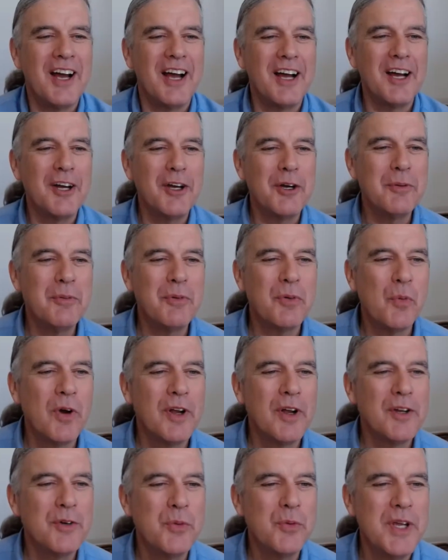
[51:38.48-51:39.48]
uh,
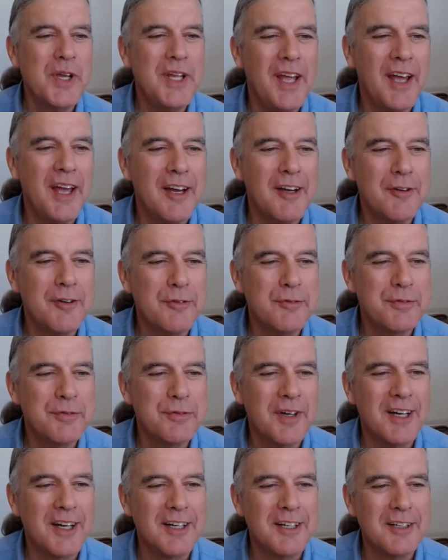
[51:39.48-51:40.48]
what do we have
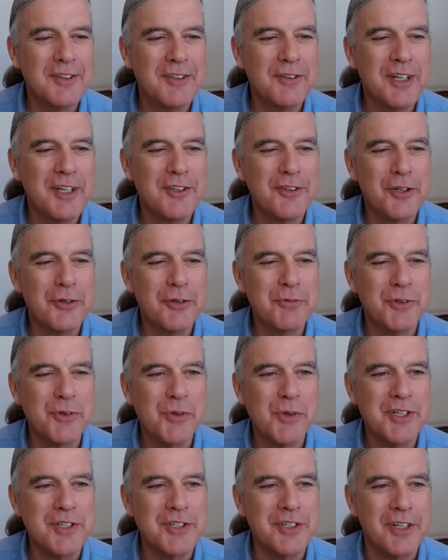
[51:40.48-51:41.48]
uh, in terms
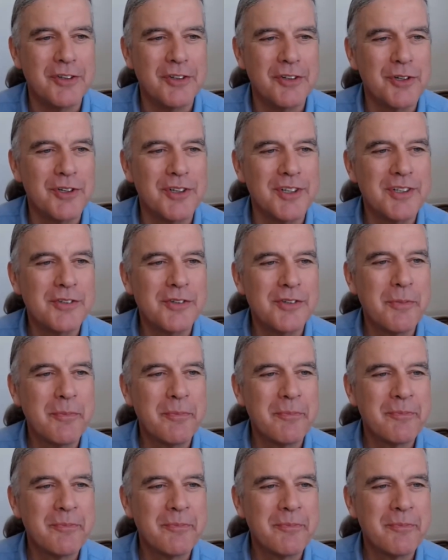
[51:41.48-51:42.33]
of questions, Chris?